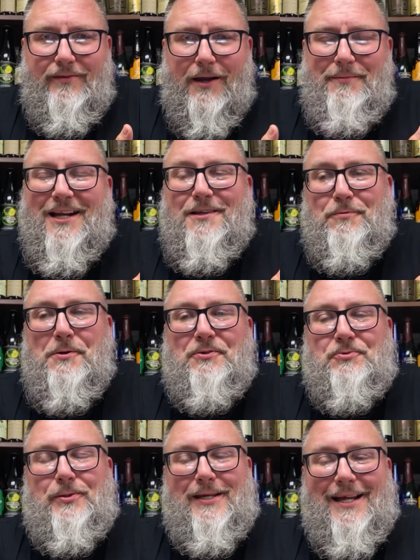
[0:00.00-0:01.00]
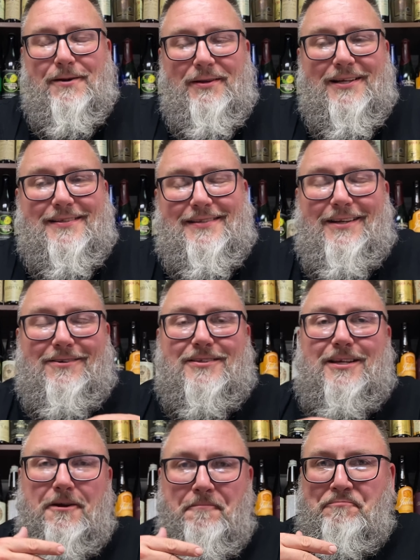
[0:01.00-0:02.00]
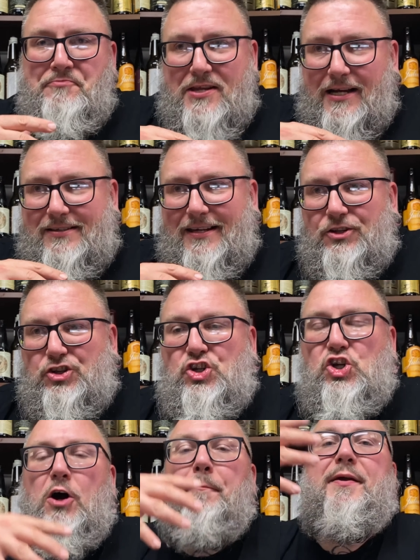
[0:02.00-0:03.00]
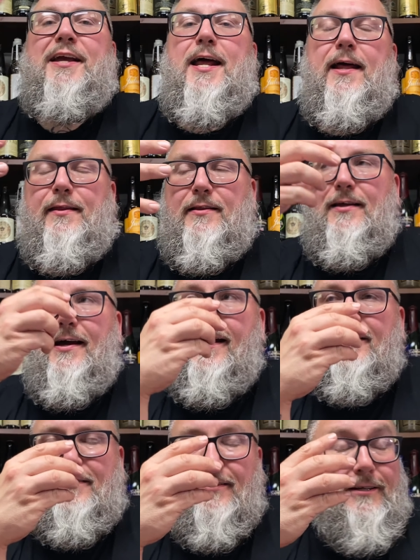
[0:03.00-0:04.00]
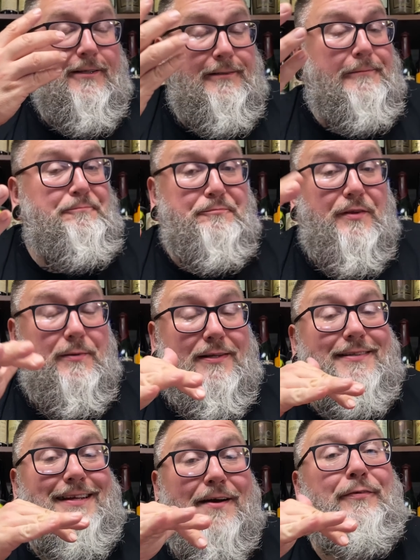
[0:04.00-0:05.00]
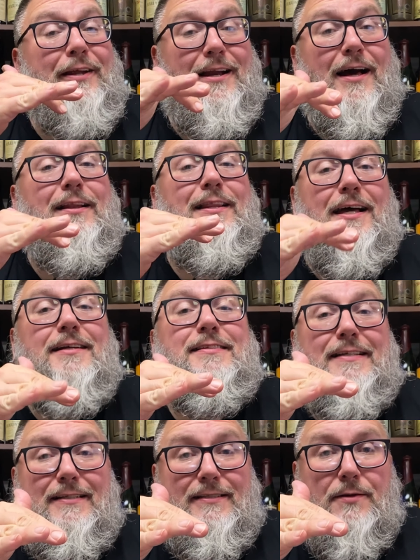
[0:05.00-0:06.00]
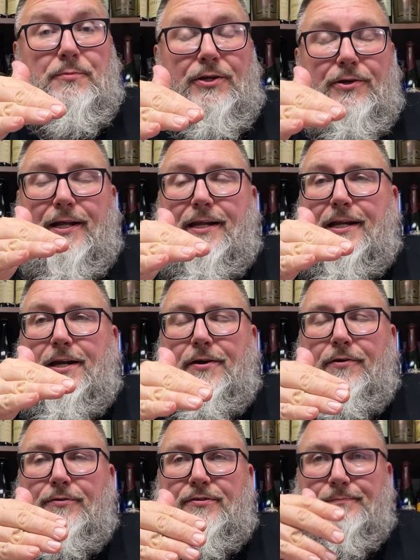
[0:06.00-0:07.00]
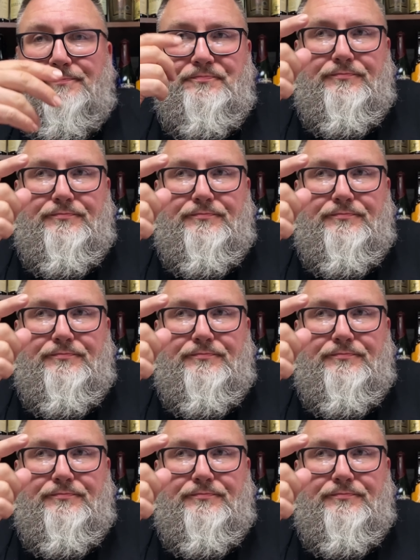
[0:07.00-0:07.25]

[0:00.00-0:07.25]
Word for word: I mean, that's pretty much what you get. I'm not going to sit here and say it's like jumping out of the glass. It's definitely not less than what you're getting in the nose.